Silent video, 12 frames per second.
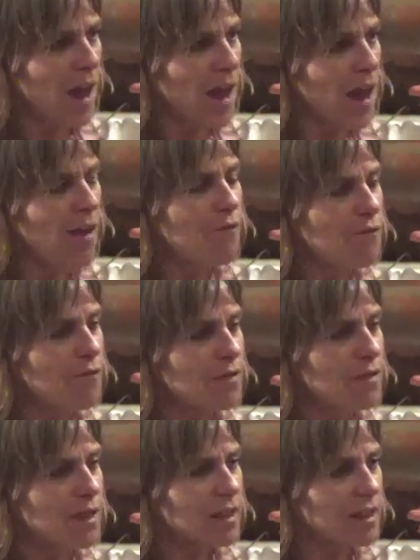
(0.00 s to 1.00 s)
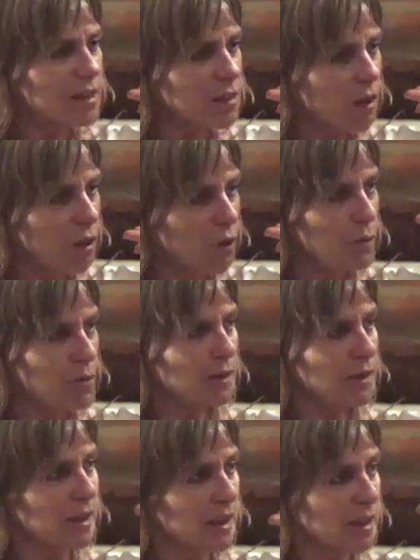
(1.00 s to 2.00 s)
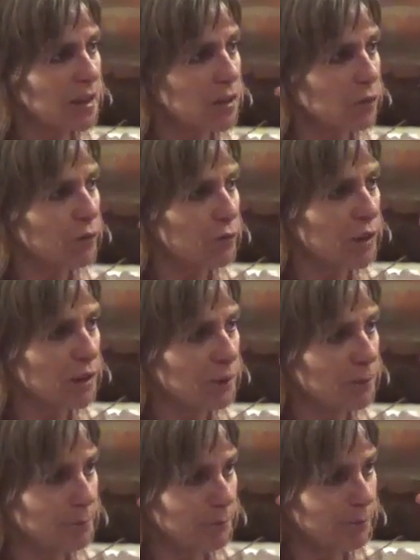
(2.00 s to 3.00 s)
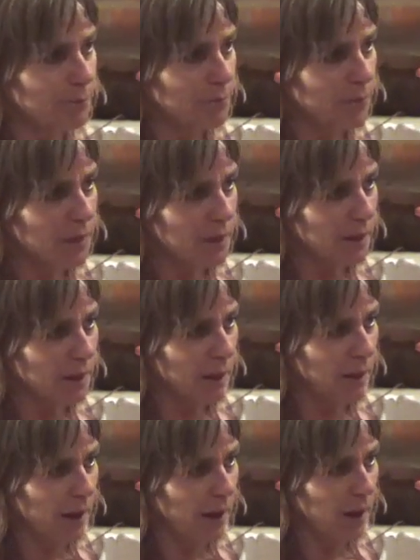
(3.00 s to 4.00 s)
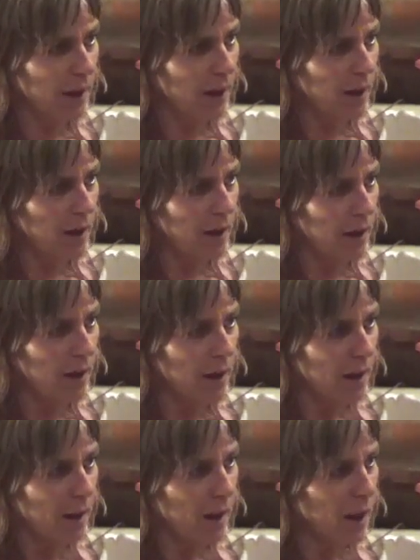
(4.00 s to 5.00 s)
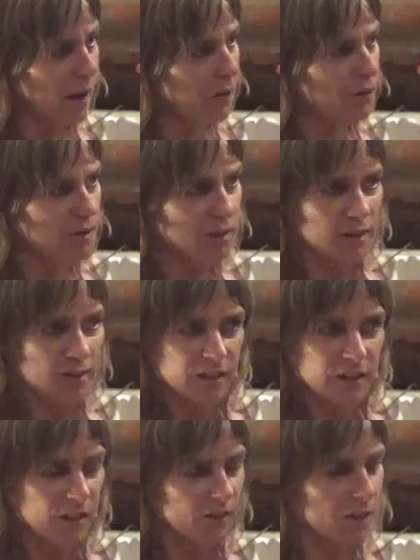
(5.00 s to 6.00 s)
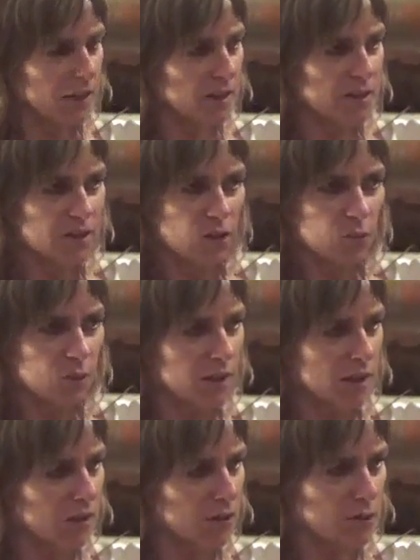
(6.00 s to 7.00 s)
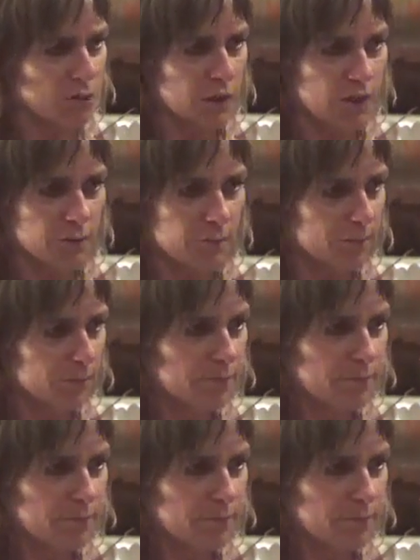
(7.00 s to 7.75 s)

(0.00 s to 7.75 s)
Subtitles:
Everything is opening into freedom. Yeah? Everything is opening into freedom.